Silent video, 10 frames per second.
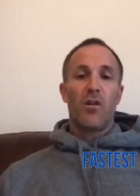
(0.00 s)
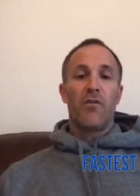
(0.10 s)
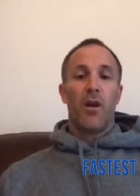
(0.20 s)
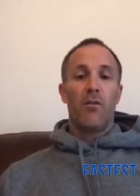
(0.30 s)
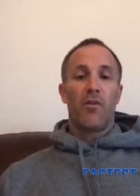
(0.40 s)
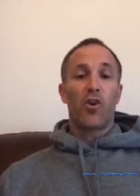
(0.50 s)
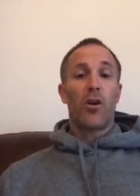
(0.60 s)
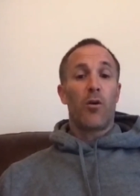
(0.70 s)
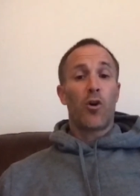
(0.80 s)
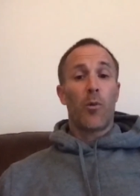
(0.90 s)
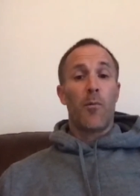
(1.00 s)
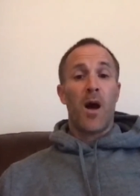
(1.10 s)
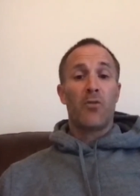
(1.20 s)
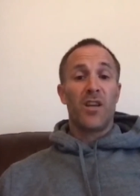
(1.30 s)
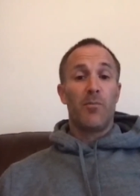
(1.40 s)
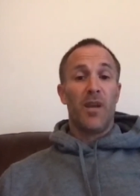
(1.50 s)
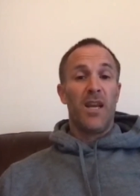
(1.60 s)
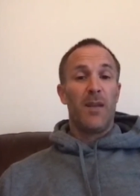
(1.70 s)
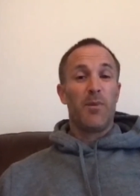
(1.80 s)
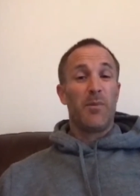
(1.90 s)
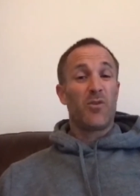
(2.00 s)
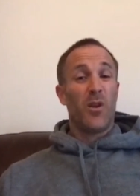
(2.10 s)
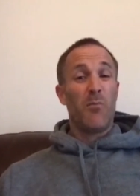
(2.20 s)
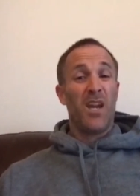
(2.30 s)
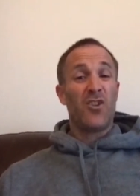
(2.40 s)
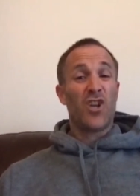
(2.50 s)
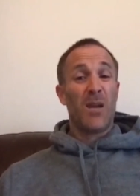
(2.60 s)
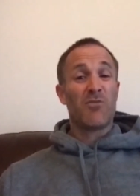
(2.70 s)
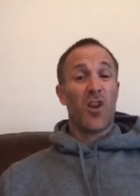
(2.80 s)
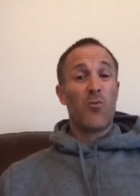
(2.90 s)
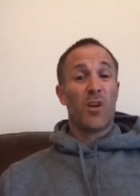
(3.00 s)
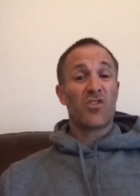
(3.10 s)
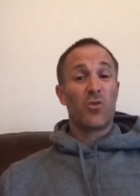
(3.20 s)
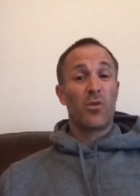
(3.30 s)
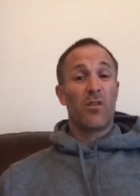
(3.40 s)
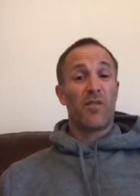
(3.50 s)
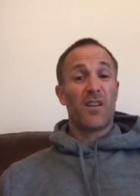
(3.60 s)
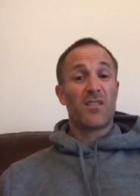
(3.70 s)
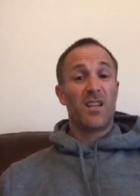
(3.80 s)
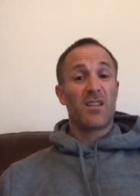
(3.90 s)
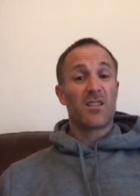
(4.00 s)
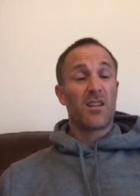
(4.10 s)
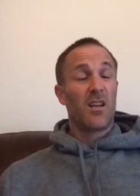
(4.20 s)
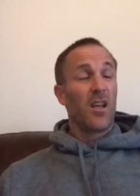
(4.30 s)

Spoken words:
over a couple of miles it'd be between me and James Lomas, who were the fastest.